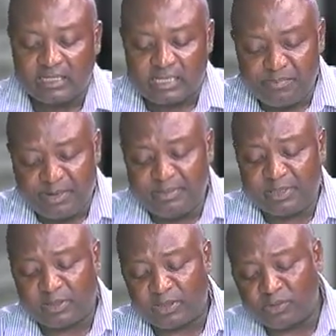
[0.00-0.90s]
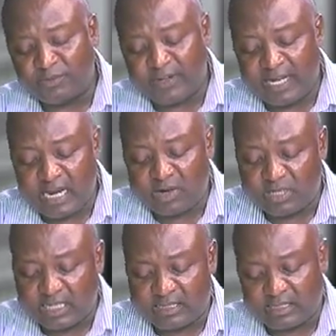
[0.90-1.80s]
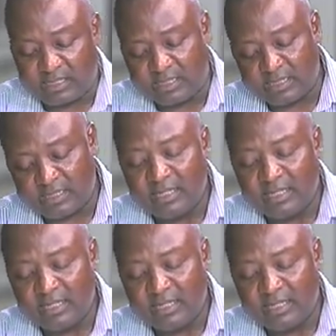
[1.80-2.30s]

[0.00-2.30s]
Simply because you find out that uh,